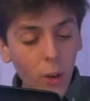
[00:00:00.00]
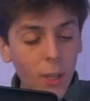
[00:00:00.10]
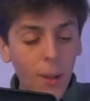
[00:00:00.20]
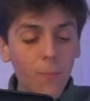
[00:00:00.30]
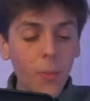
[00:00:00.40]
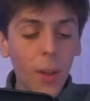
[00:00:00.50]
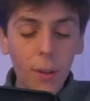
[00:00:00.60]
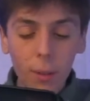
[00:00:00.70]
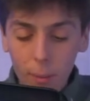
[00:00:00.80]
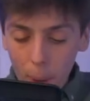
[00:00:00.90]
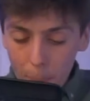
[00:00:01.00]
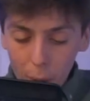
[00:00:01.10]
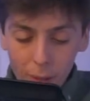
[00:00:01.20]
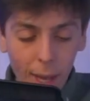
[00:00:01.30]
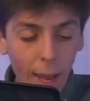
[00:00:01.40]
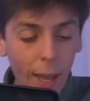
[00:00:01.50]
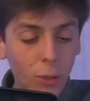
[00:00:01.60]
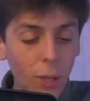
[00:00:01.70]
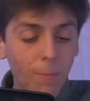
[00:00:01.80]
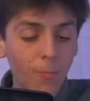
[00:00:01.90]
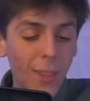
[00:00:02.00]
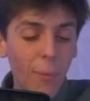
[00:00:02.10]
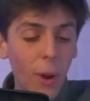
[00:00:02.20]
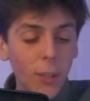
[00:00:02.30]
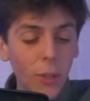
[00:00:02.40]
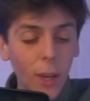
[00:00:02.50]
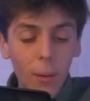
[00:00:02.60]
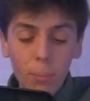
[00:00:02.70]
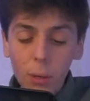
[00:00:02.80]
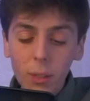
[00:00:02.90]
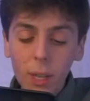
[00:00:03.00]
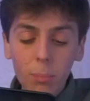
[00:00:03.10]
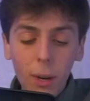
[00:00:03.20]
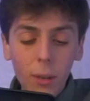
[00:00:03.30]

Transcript: Here's um, a, a post that I actually never actually got posted,